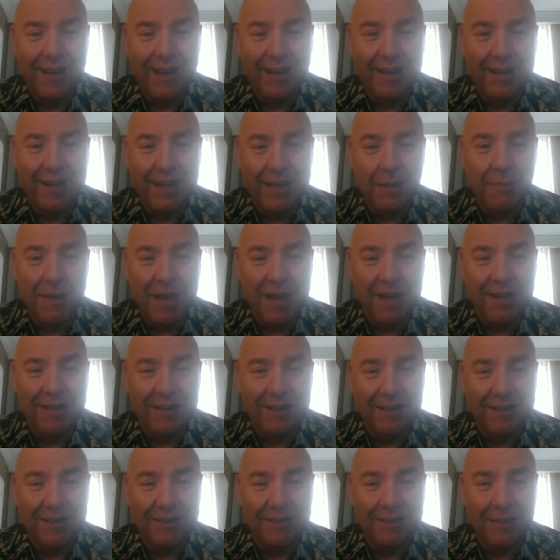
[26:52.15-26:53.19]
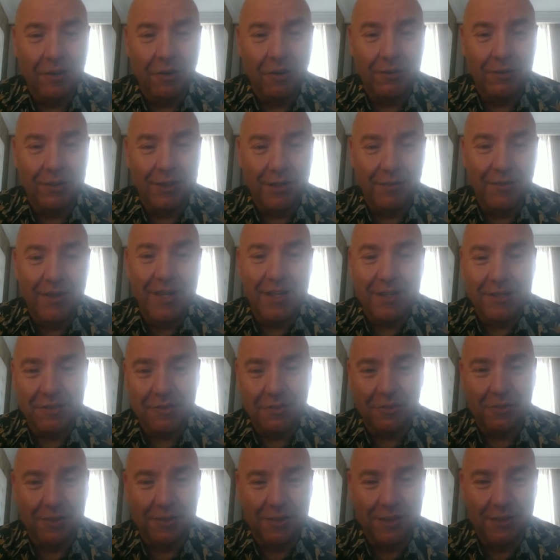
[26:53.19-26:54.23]
an Iman on TV,
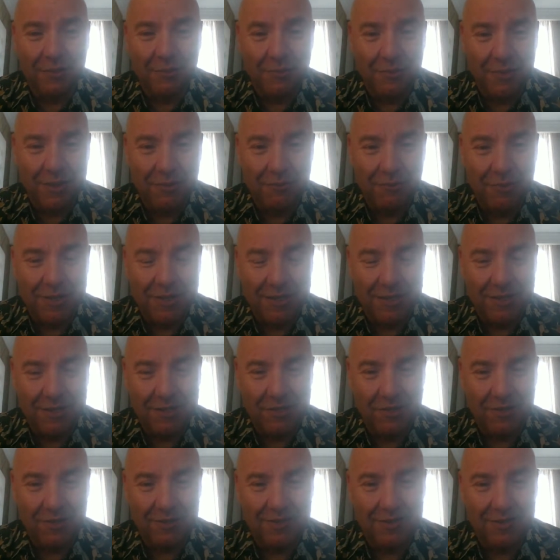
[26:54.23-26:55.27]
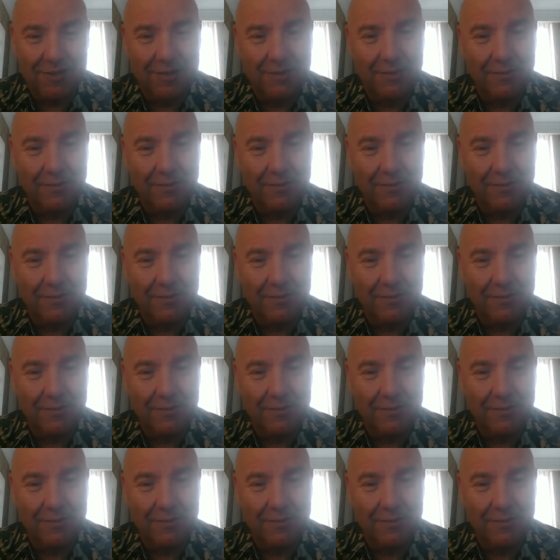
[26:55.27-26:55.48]
so it was not